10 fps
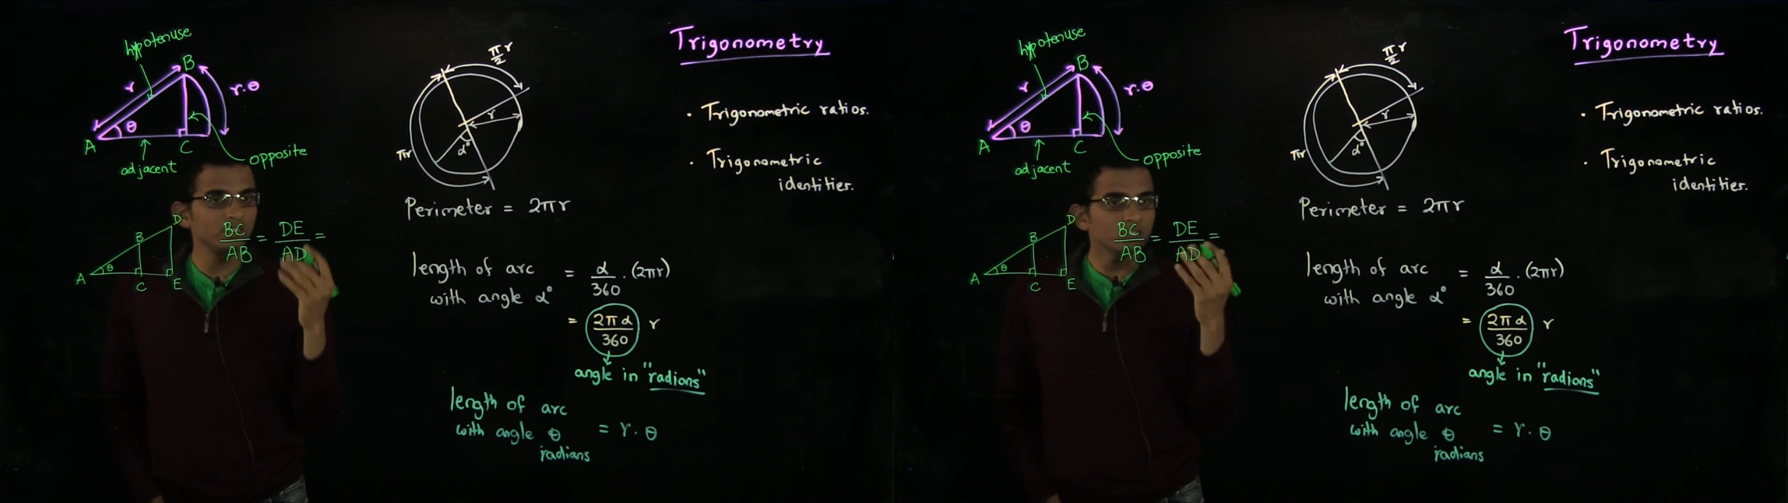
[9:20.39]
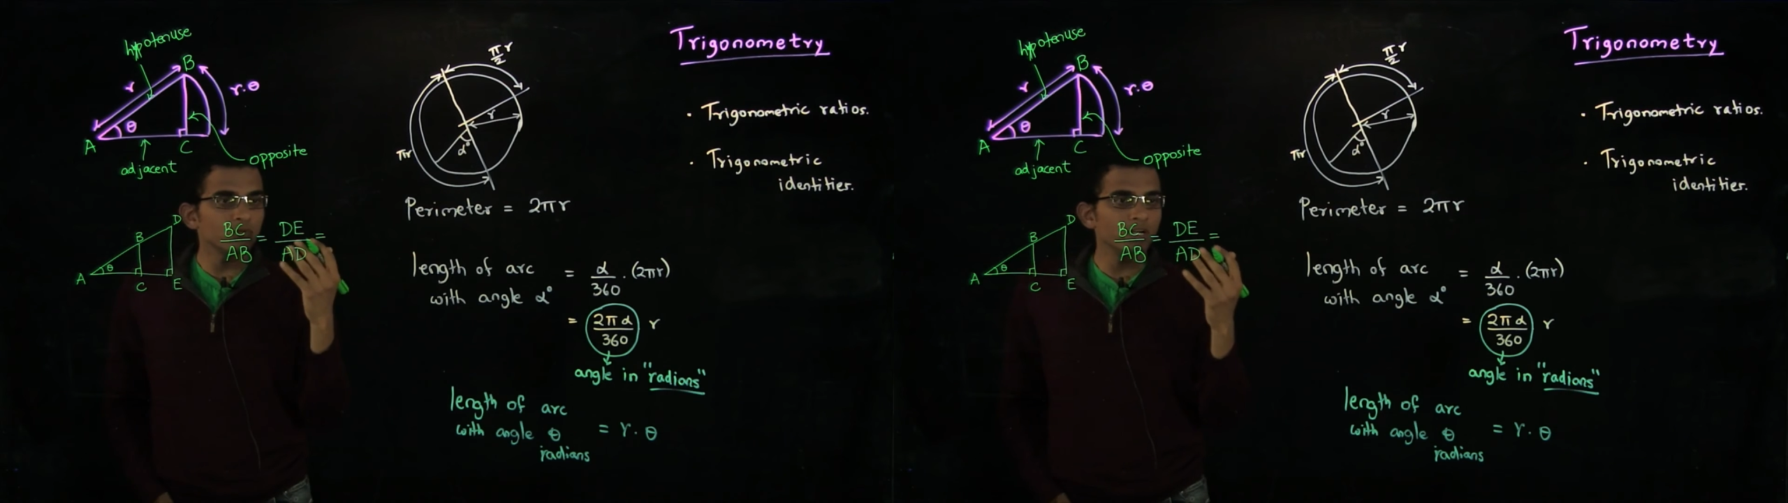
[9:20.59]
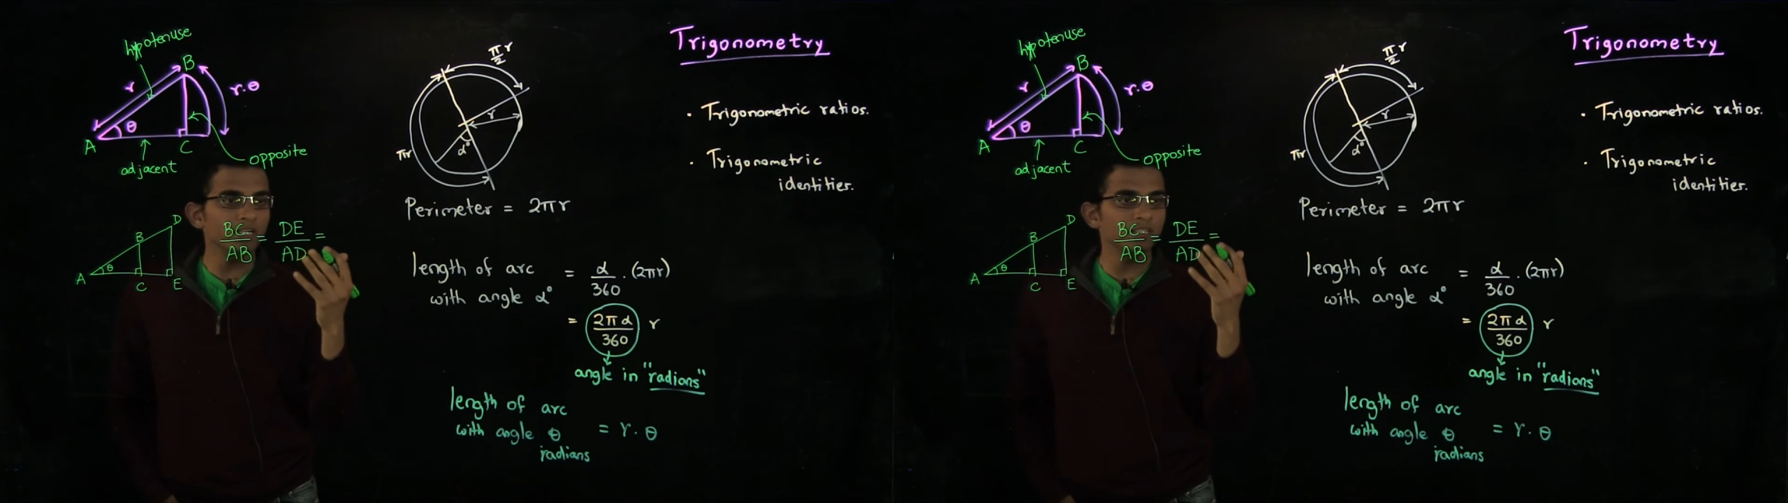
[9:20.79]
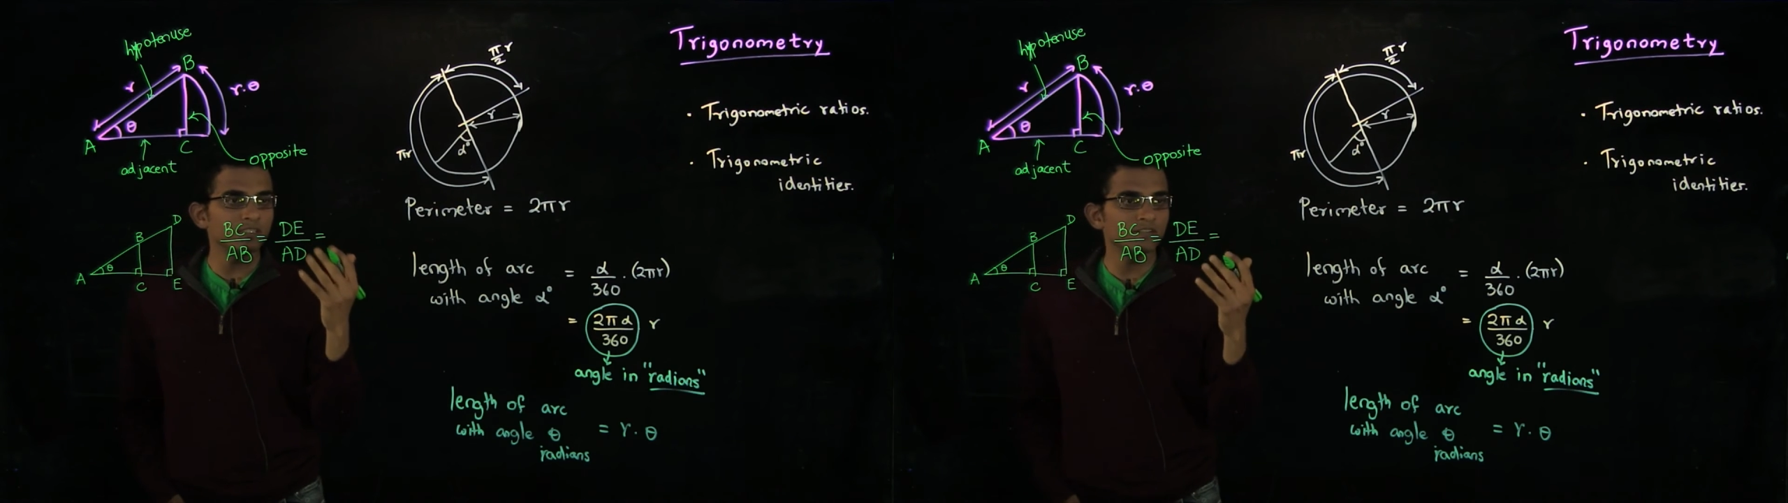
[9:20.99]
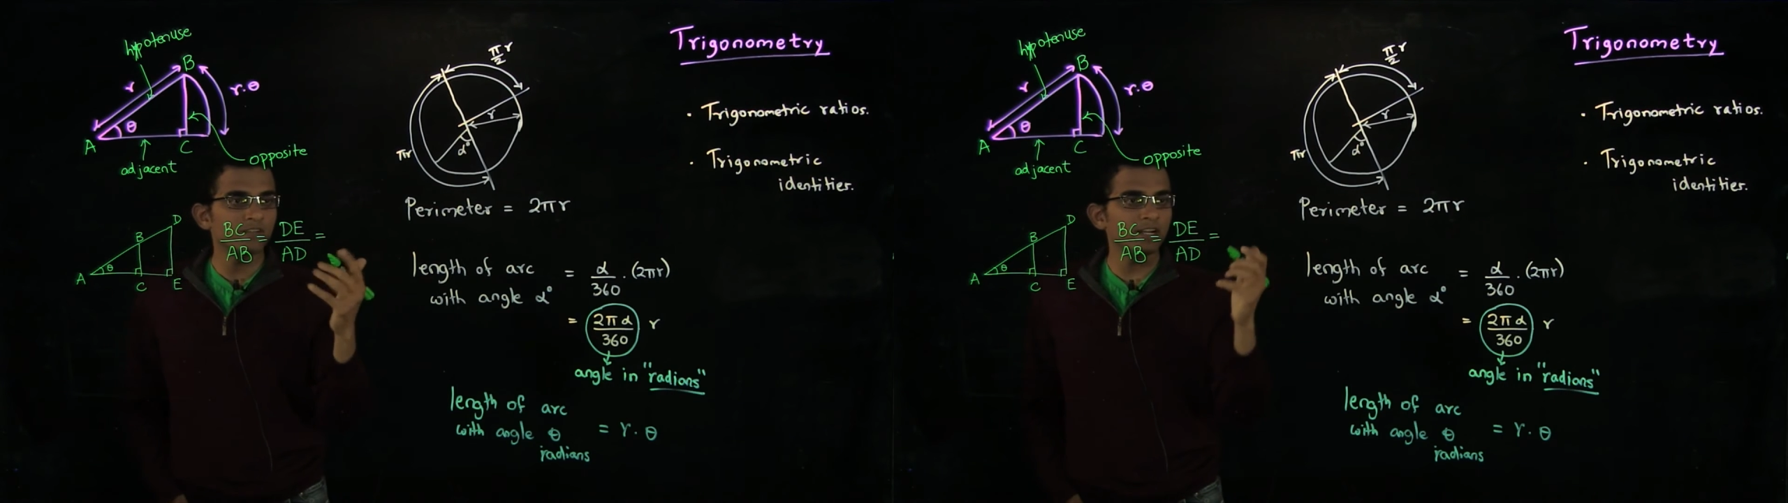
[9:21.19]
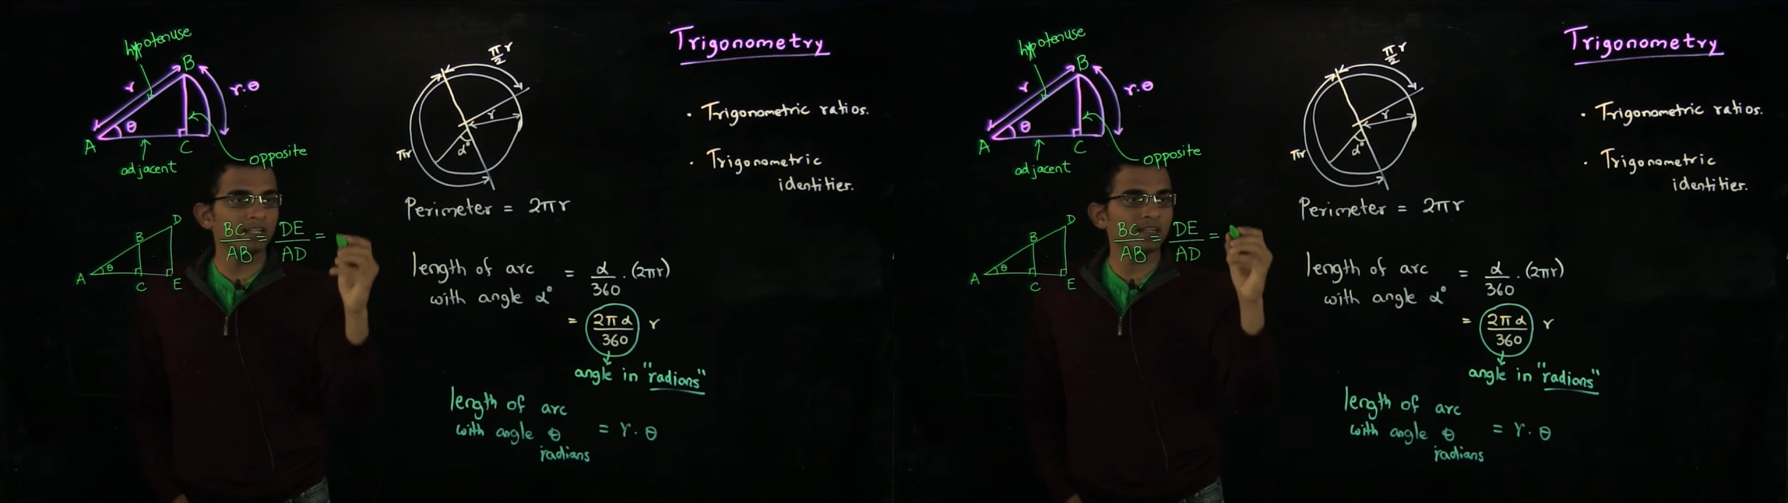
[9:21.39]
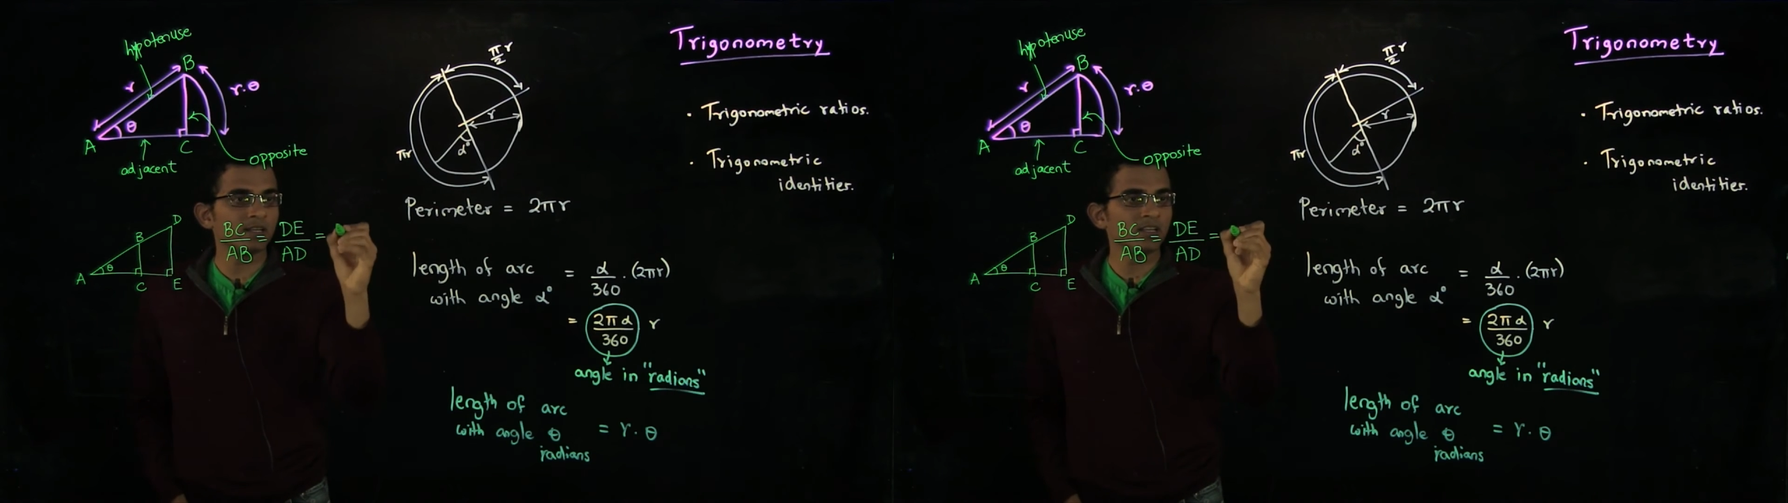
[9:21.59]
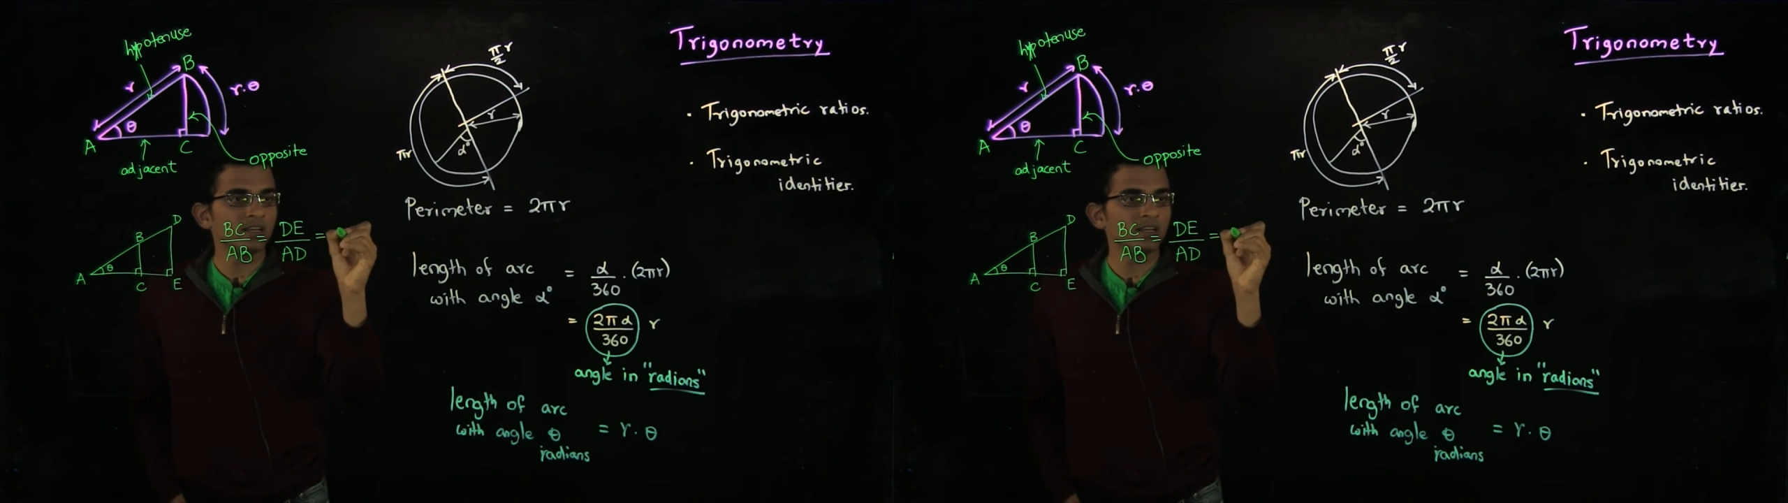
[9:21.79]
This quantity is defined